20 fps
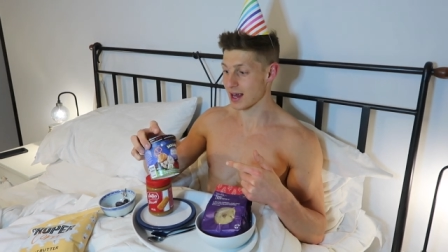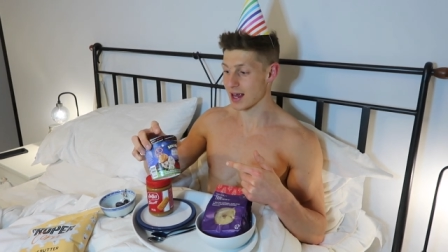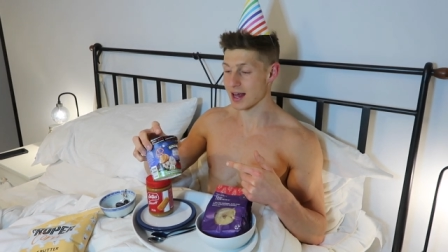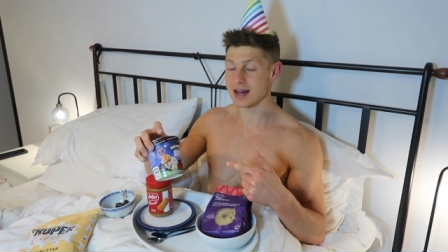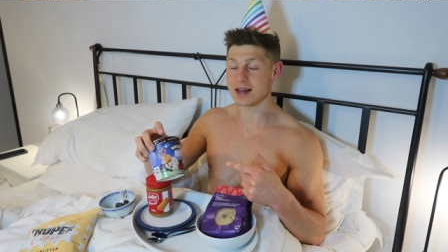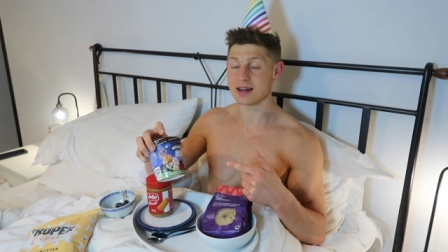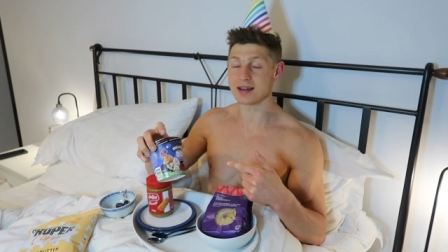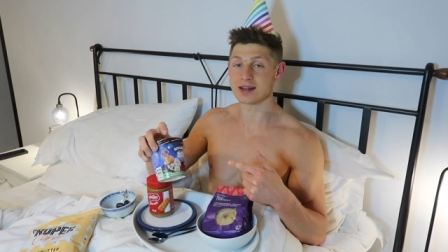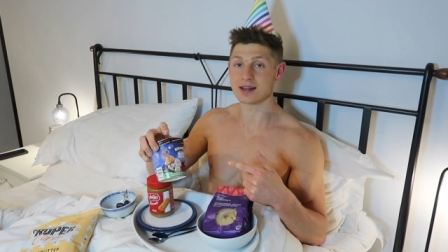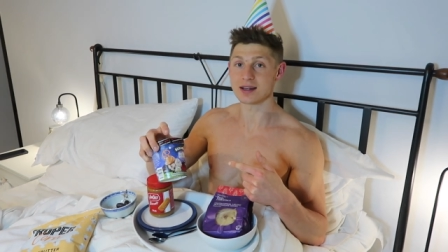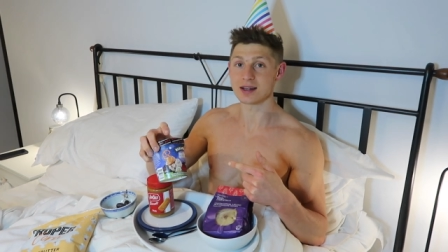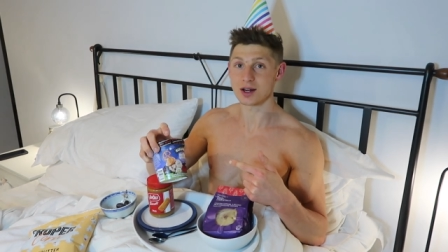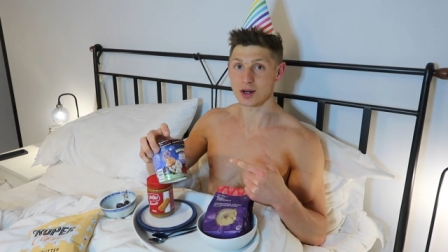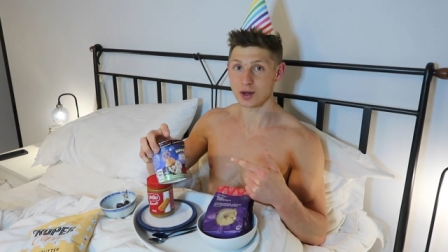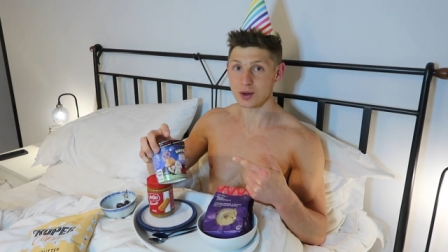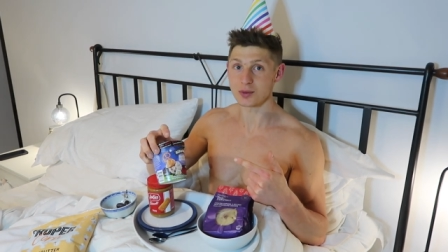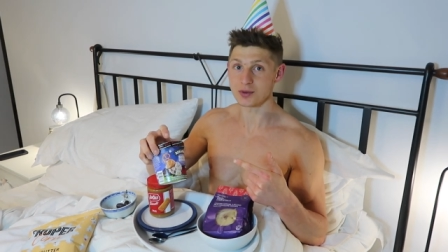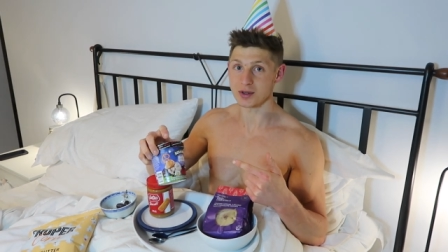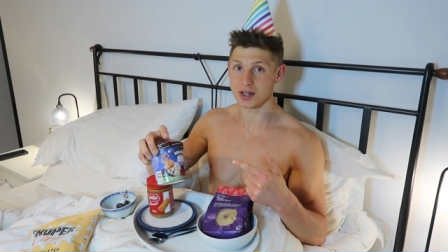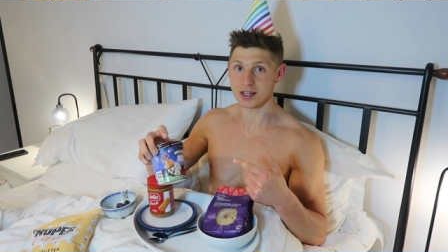
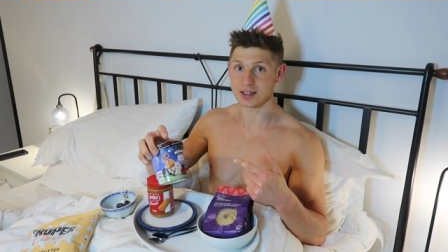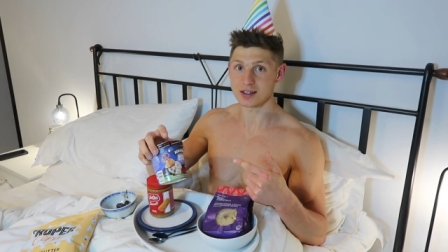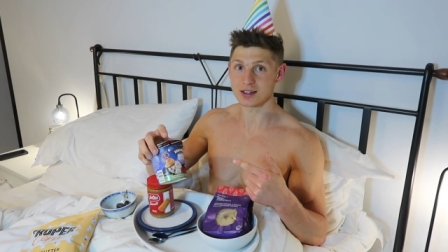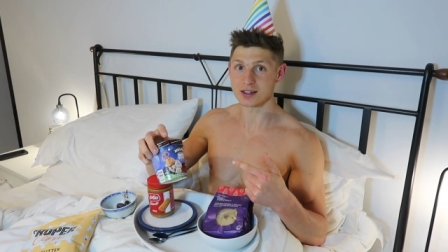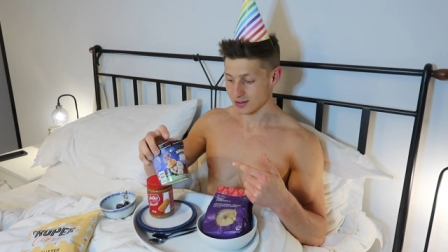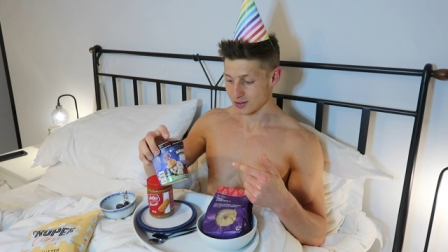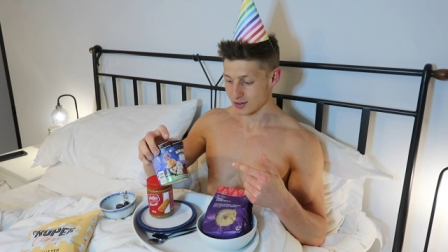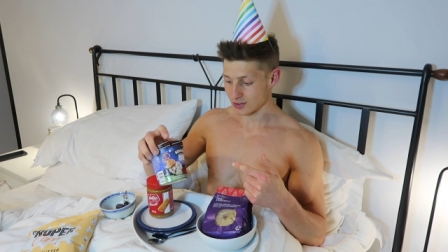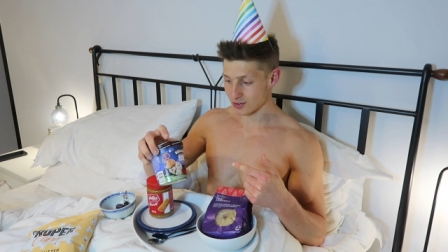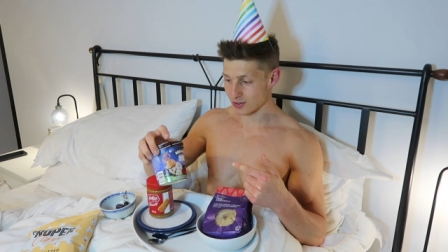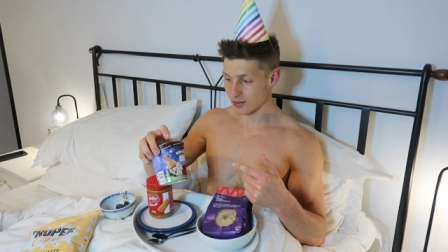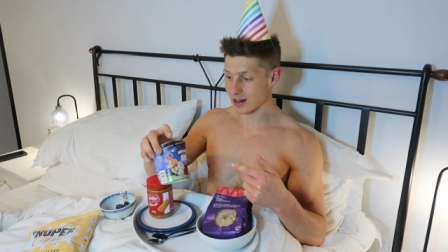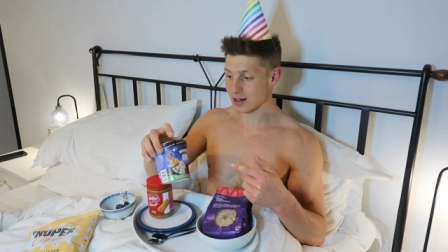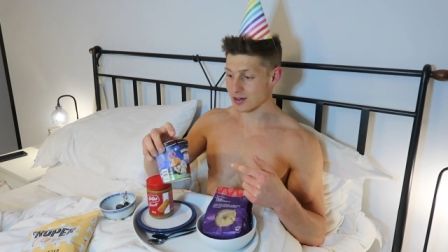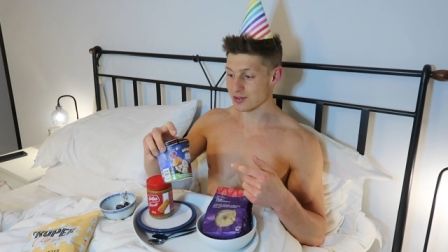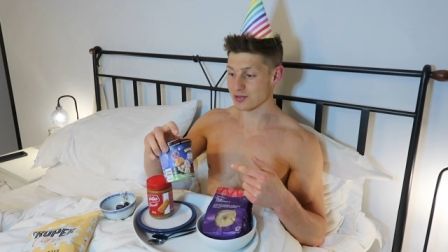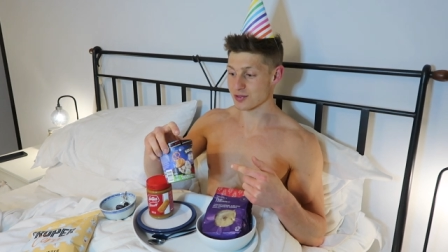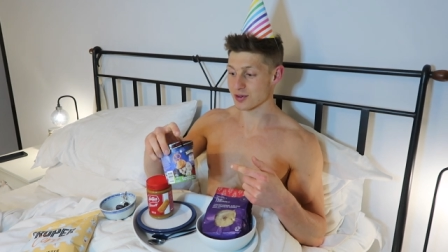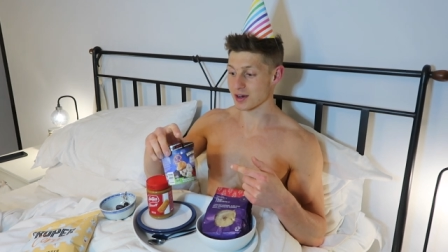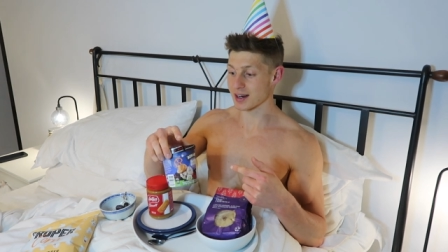included. So
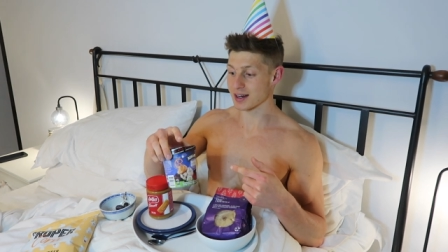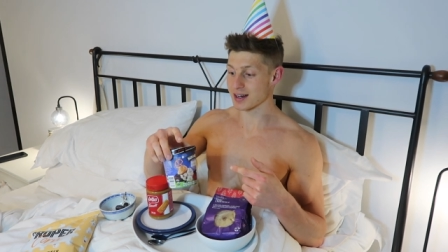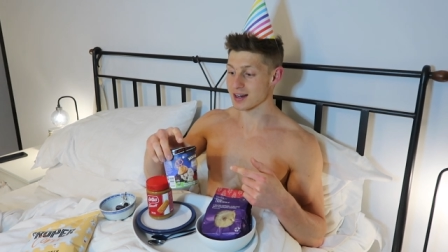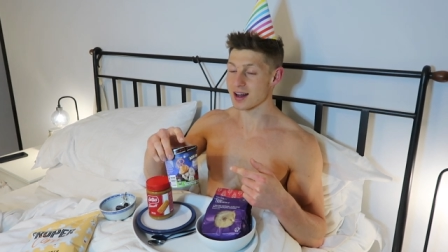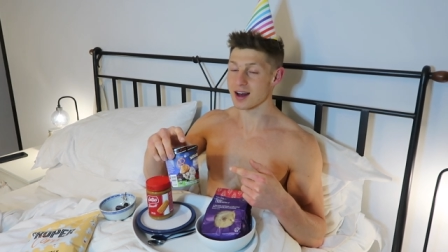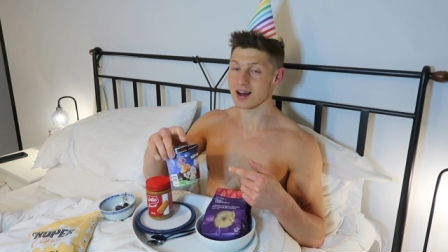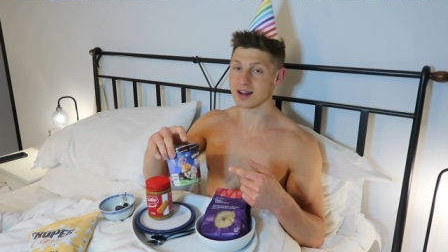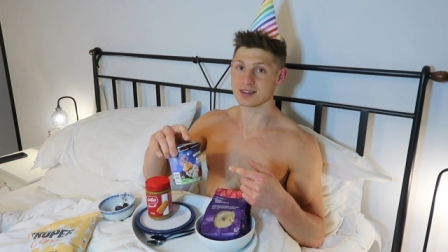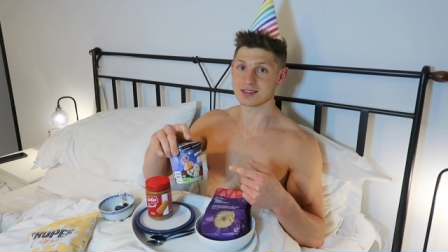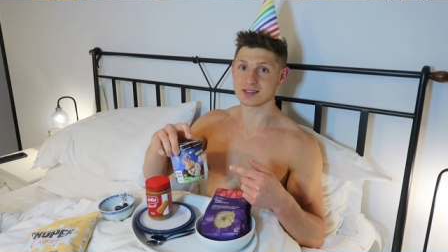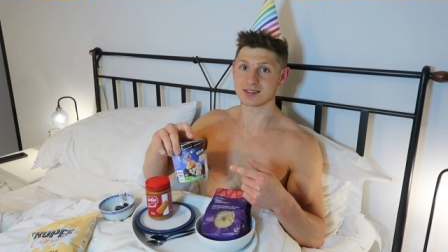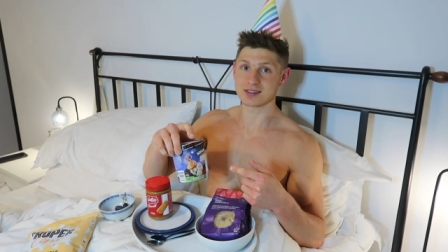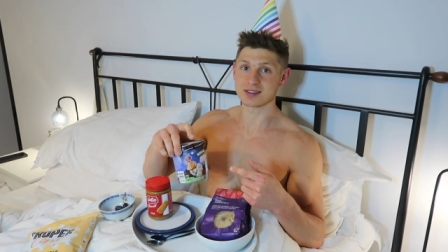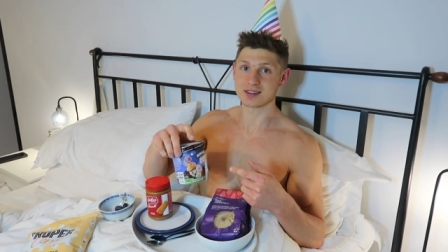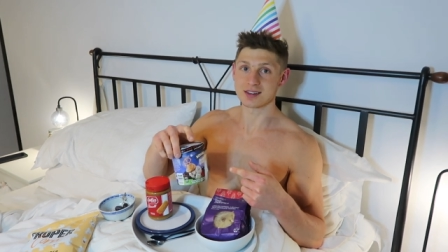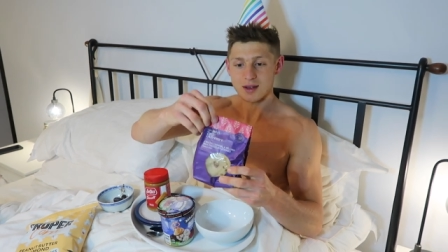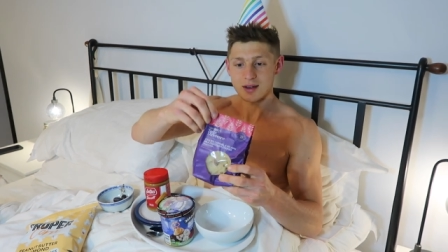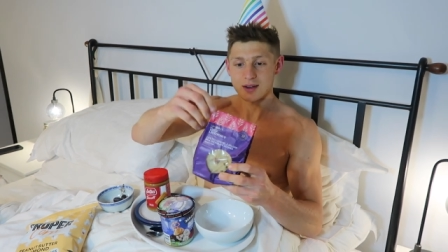that's friggin' nuts.